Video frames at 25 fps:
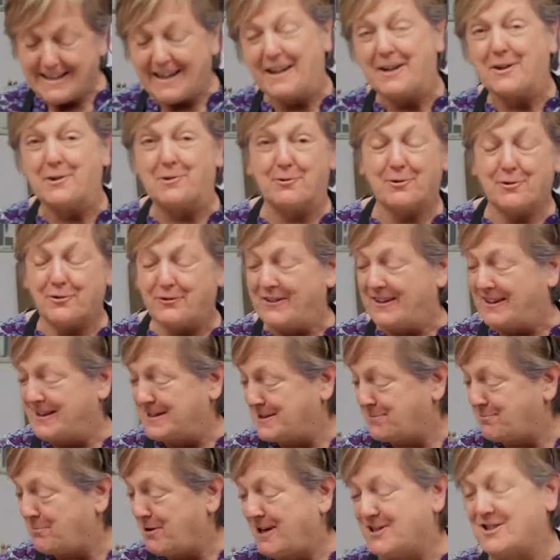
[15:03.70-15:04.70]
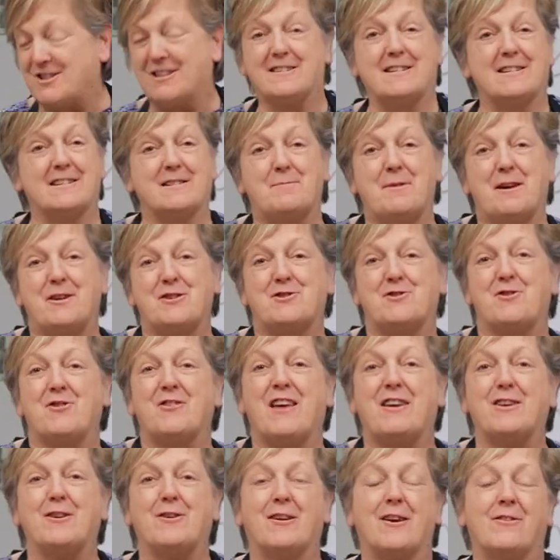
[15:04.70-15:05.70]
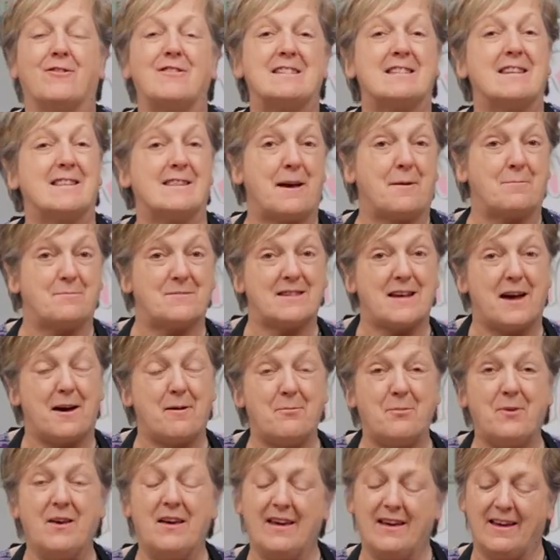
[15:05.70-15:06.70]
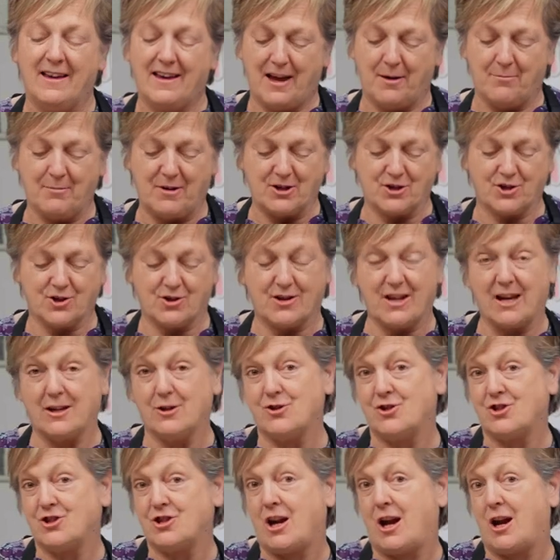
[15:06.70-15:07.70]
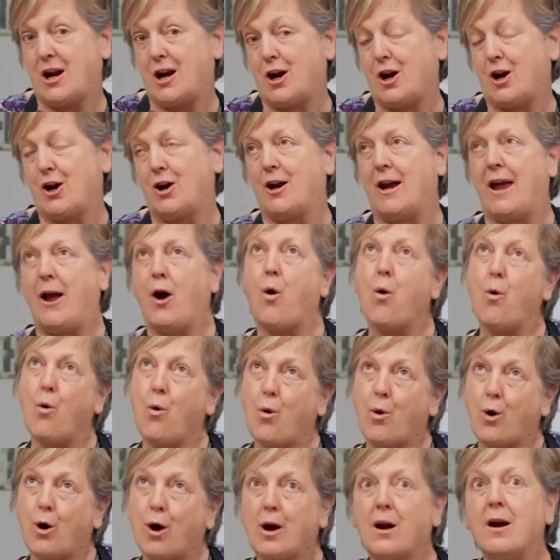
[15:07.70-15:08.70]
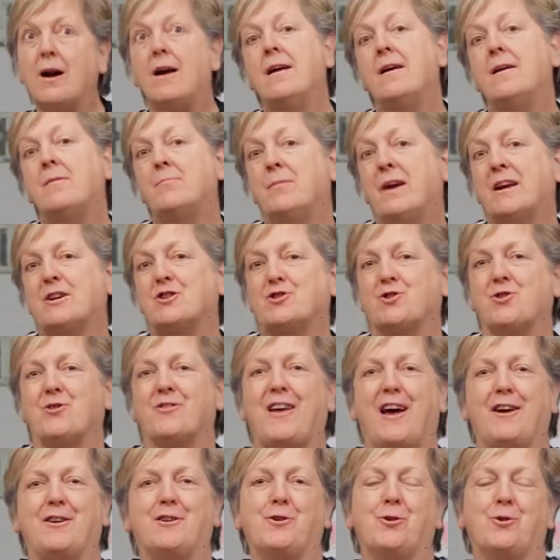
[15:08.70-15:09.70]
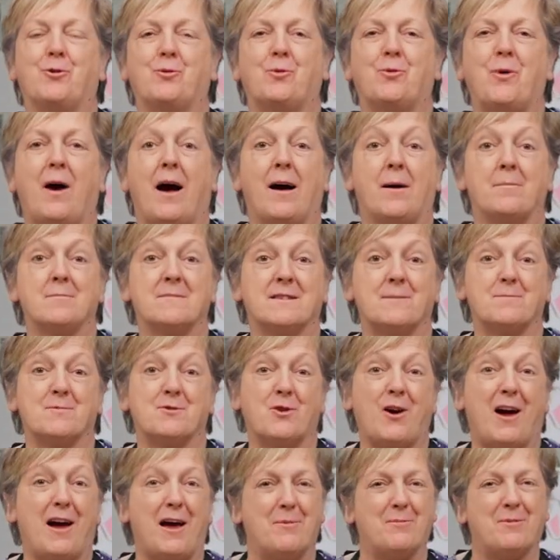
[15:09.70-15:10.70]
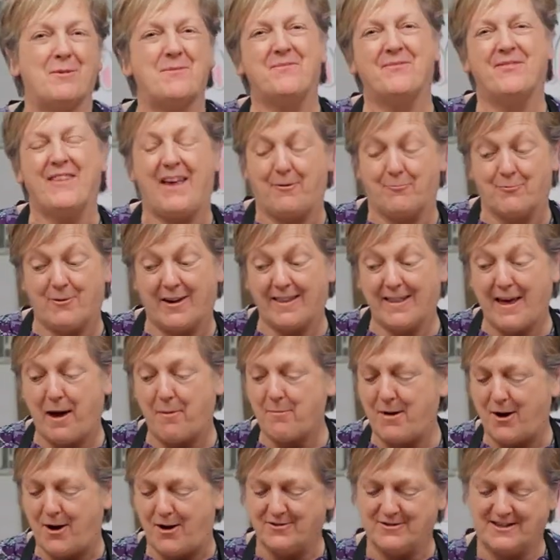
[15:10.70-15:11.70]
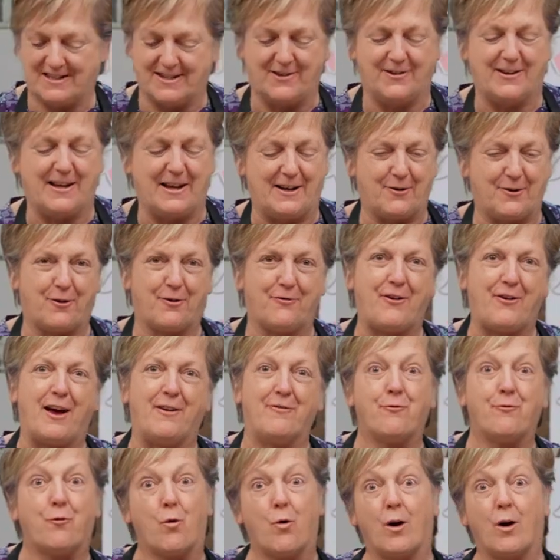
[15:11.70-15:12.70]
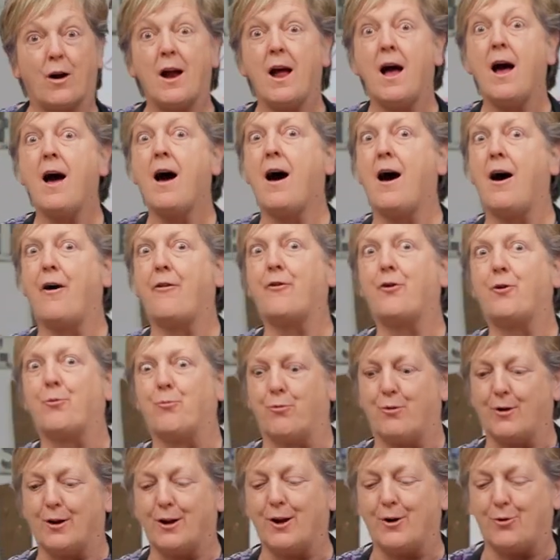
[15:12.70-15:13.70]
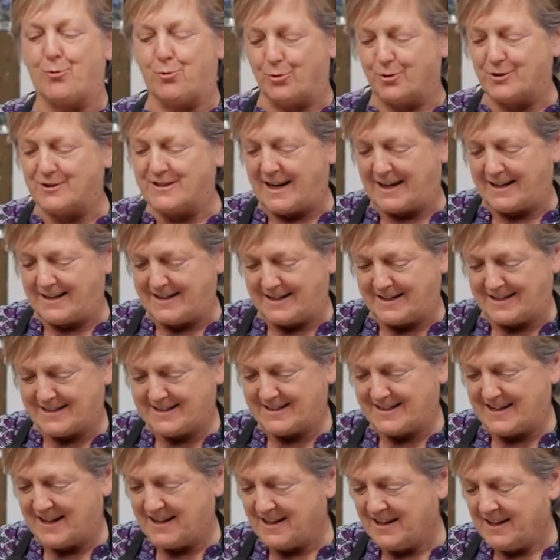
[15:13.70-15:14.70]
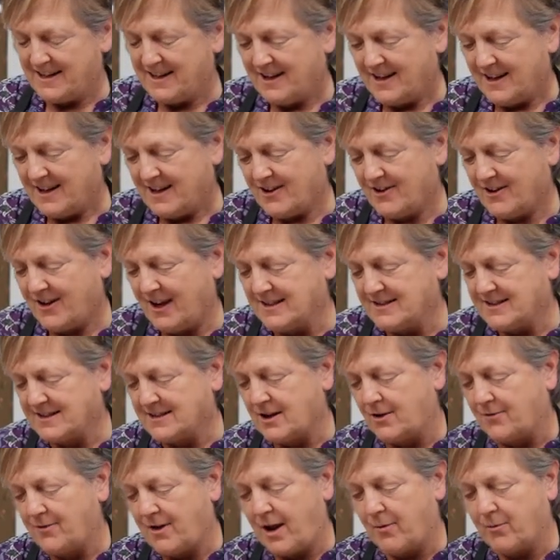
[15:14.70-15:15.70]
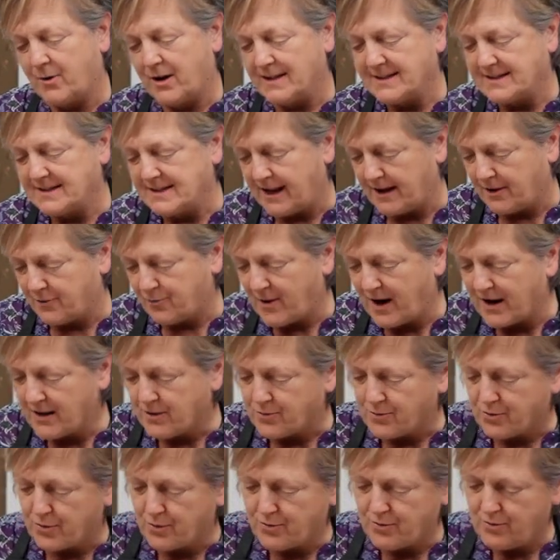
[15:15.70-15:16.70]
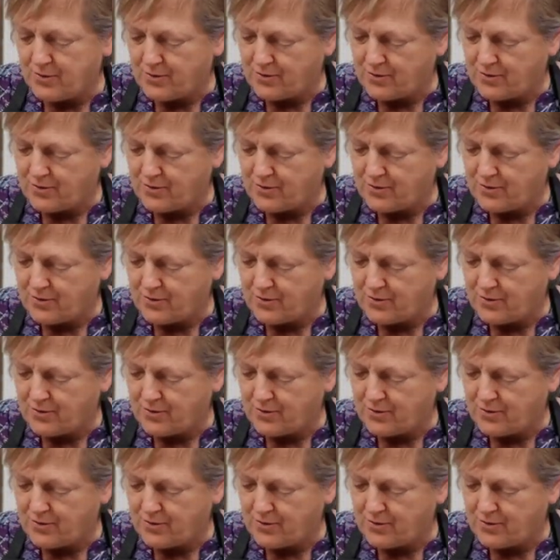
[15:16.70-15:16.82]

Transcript: and groovy this project is, make sure that you give us a thumbs up and make sure that you share, or make sure that you subscribe and ring that bell so you get notified for other really cool techniques. Okay, so now we're gonna sand right through